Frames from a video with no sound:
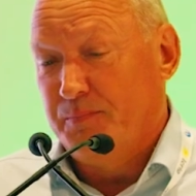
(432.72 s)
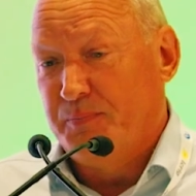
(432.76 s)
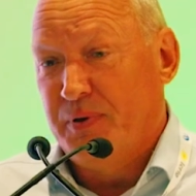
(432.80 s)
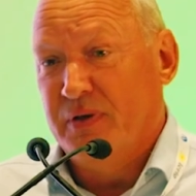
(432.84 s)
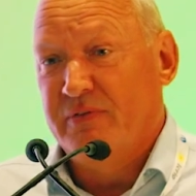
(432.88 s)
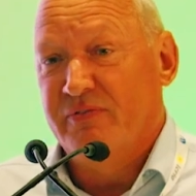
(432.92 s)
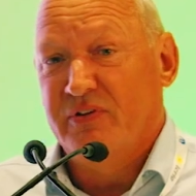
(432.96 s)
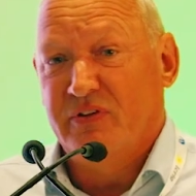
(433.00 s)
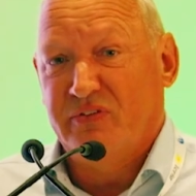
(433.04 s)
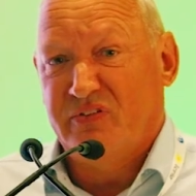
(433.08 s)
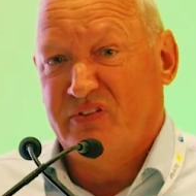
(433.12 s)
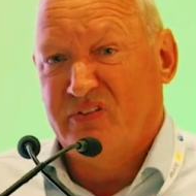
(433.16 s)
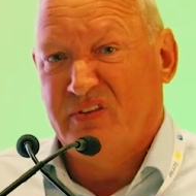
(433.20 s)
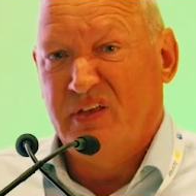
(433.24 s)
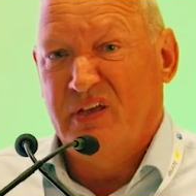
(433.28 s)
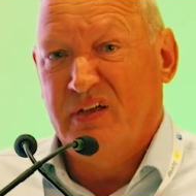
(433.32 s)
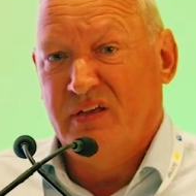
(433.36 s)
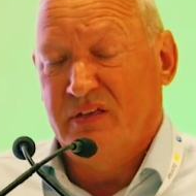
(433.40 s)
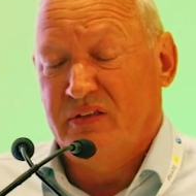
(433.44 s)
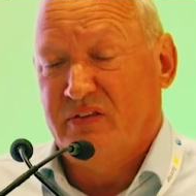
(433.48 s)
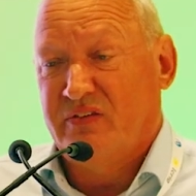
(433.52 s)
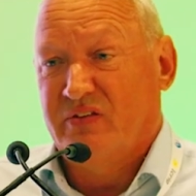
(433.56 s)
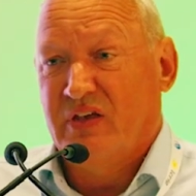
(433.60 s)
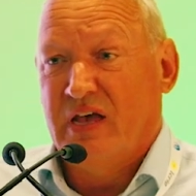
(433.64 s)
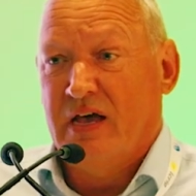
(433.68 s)
Pavement
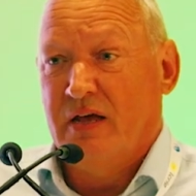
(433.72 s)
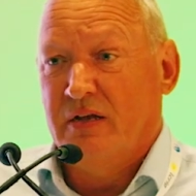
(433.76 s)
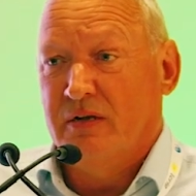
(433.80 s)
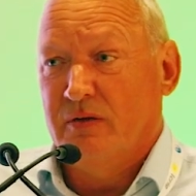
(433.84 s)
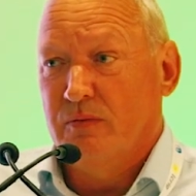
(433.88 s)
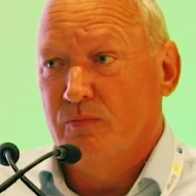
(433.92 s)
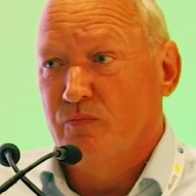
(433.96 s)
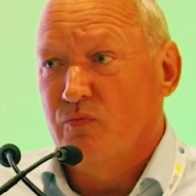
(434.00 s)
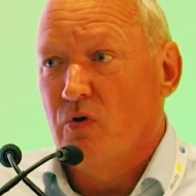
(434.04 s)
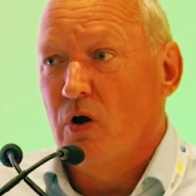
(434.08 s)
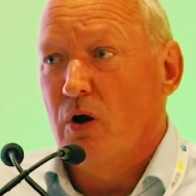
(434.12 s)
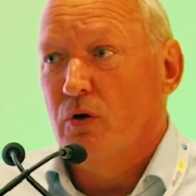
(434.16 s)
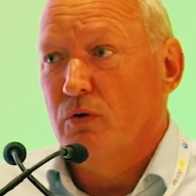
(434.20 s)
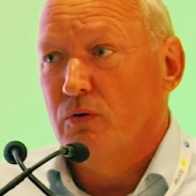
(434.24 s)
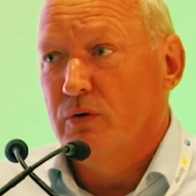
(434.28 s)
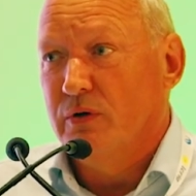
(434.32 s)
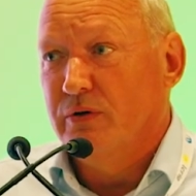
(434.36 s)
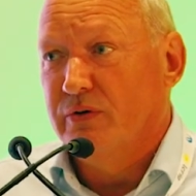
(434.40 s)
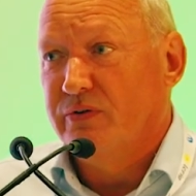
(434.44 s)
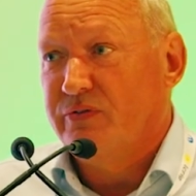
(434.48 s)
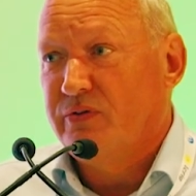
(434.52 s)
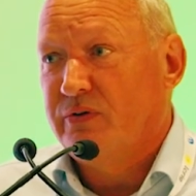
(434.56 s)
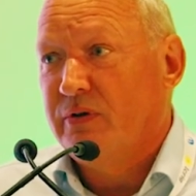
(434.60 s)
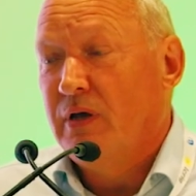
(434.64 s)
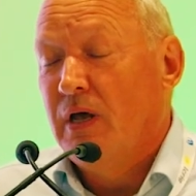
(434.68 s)
steered tandem
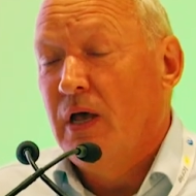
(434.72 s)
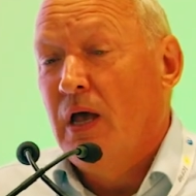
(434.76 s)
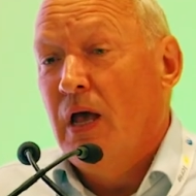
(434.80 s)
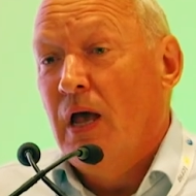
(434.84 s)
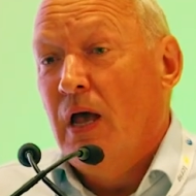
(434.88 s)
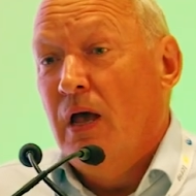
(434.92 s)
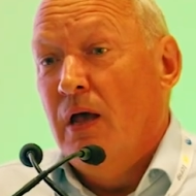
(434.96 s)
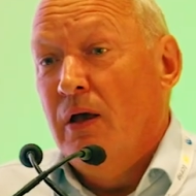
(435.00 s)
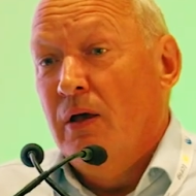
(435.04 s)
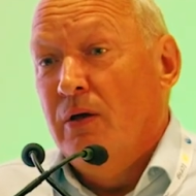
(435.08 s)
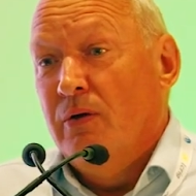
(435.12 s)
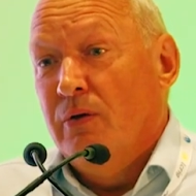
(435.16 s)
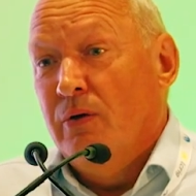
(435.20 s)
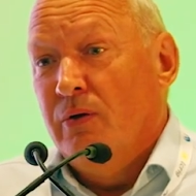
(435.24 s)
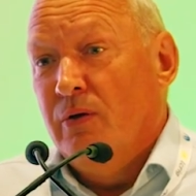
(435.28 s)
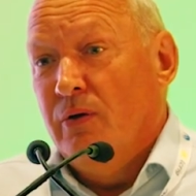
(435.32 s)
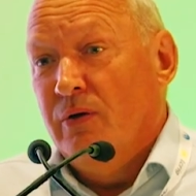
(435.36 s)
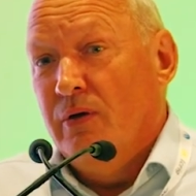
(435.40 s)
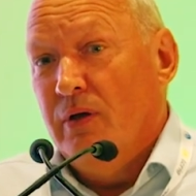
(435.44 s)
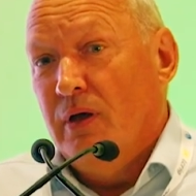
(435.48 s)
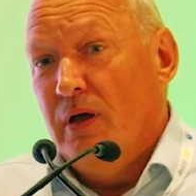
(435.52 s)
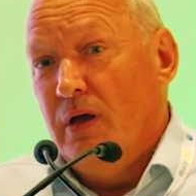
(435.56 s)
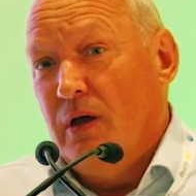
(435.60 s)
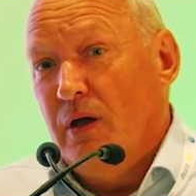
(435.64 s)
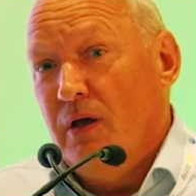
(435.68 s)
rollers.
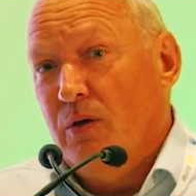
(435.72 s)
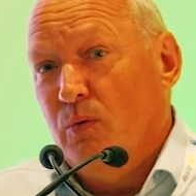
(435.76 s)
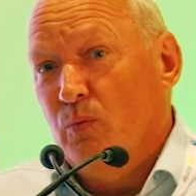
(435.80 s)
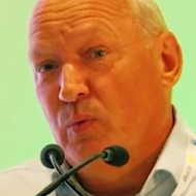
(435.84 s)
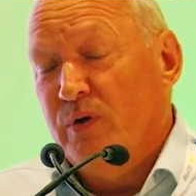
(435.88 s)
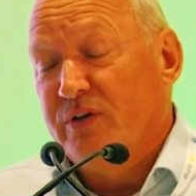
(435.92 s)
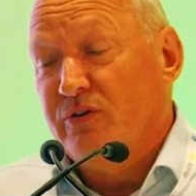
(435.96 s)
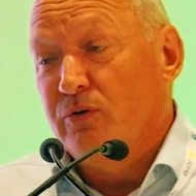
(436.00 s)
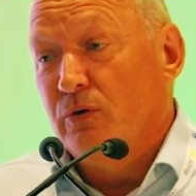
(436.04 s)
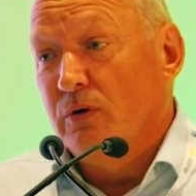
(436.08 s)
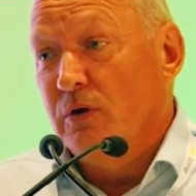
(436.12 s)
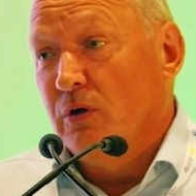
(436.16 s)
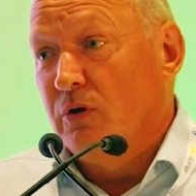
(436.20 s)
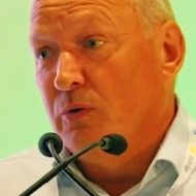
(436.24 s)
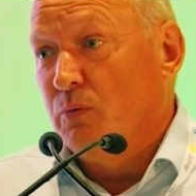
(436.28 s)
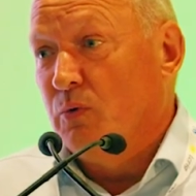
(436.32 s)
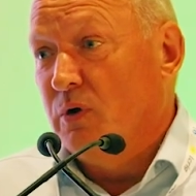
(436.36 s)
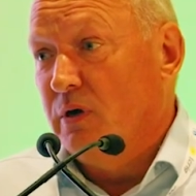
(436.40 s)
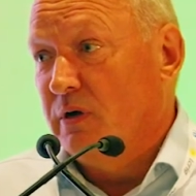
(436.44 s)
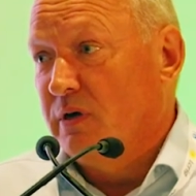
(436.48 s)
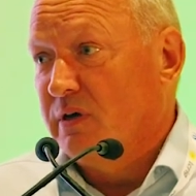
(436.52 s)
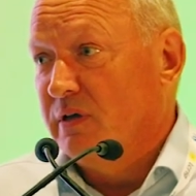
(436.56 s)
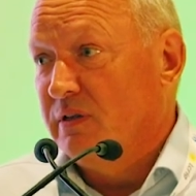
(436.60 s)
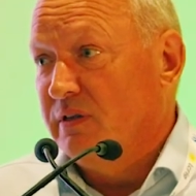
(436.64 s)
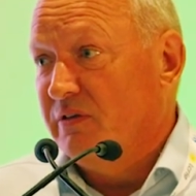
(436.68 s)
We do a lot of
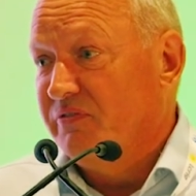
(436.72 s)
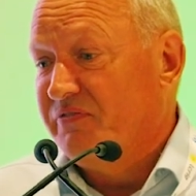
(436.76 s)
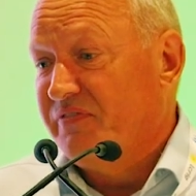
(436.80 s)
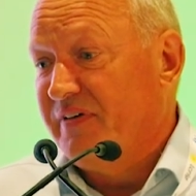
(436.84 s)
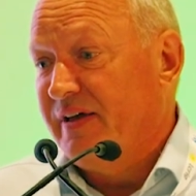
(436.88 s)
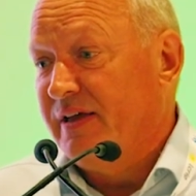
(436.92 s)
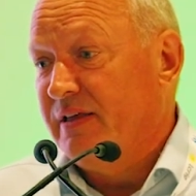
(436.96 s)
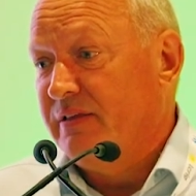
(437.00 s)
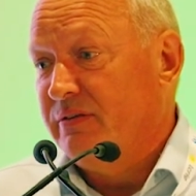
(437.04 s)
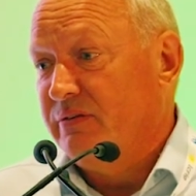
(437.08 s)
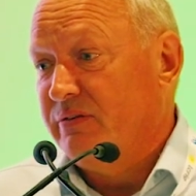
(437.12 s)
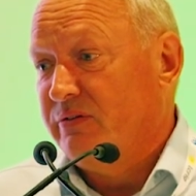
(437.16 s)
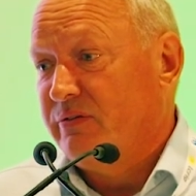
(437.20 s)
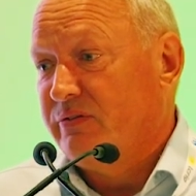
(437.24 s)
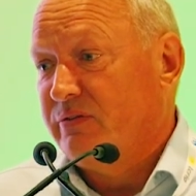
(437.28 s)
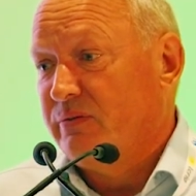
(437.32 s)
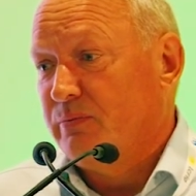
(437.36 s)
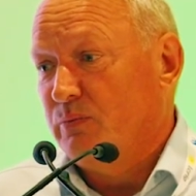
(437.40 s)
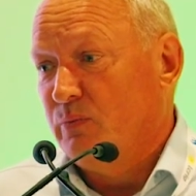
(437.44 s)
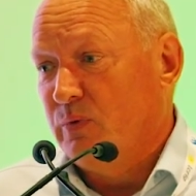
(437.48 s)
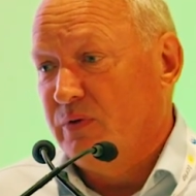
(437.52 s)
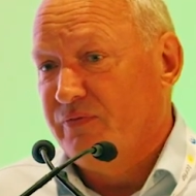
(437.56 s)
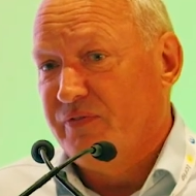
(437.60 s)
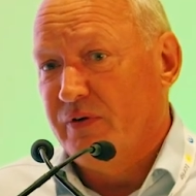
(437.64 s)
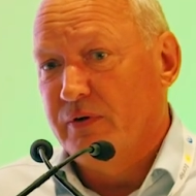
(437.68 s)
work in the
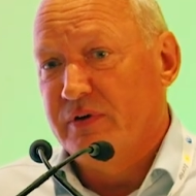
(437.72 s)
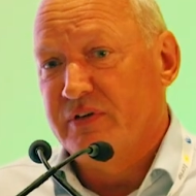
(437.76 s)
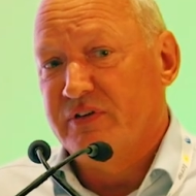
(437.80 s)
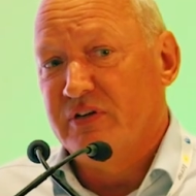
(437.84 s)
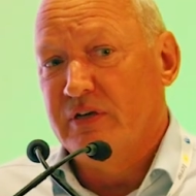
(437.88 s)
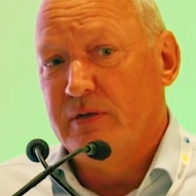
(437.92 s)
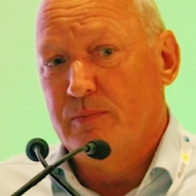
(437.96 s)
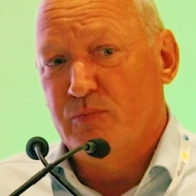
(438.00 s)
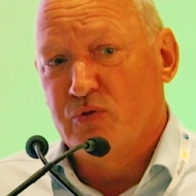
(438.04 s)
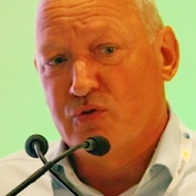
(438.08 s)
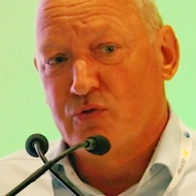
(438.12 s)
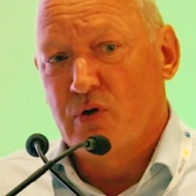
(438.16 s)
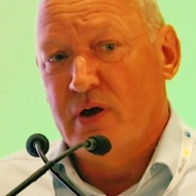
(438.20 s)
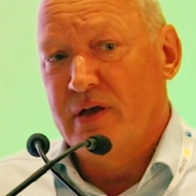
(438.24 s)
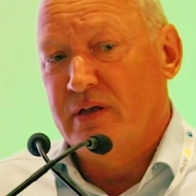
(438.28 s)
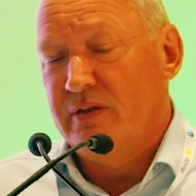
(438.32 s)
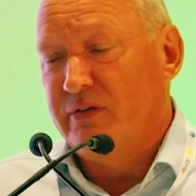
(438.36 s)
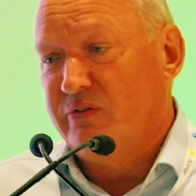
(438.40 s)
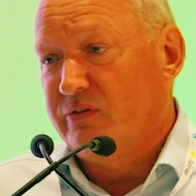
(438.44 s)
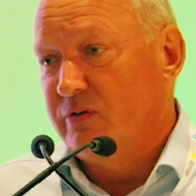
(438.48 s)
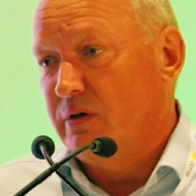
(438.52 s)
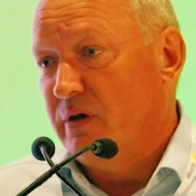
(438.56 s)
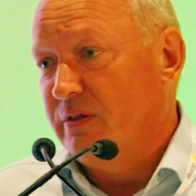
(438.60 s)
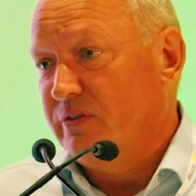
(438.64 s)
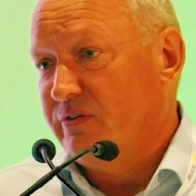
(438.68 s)
fens with very deep
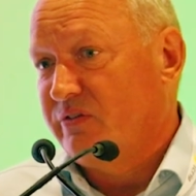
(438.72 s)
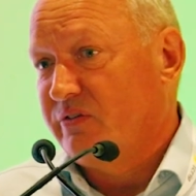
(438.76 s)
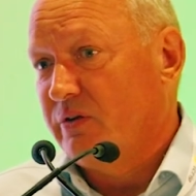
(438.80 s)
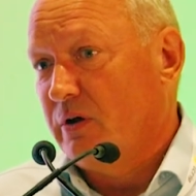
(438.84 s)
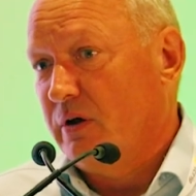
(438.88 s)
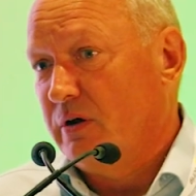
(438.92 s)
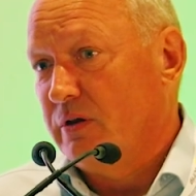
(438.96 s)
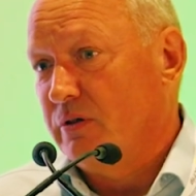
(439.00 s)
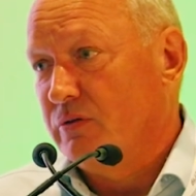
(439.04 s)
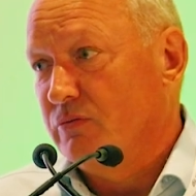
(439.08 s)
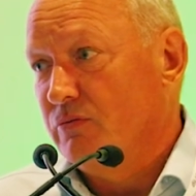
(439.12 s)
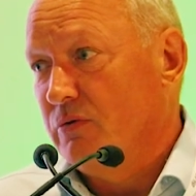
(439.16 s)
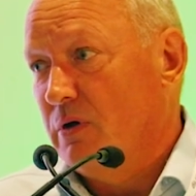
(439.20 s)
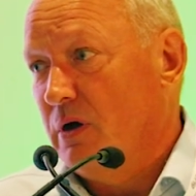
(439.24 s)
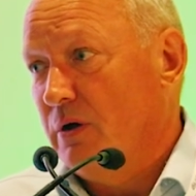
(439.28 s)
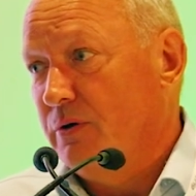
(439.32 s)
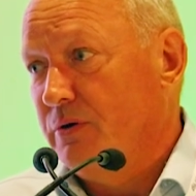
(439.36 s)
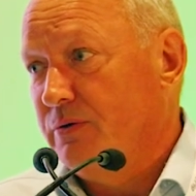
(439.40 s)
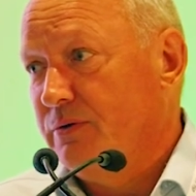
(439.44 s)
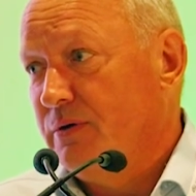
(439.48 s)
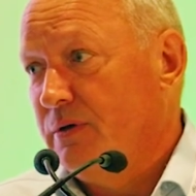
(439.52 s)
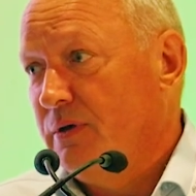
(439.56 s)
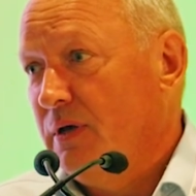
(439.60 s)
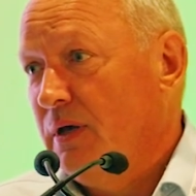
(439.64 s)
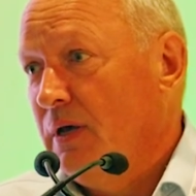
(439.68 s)
drains either side of the
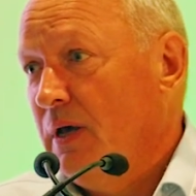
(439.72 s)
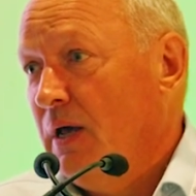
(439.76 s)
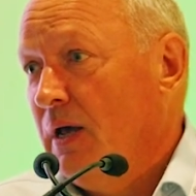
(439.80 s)
road.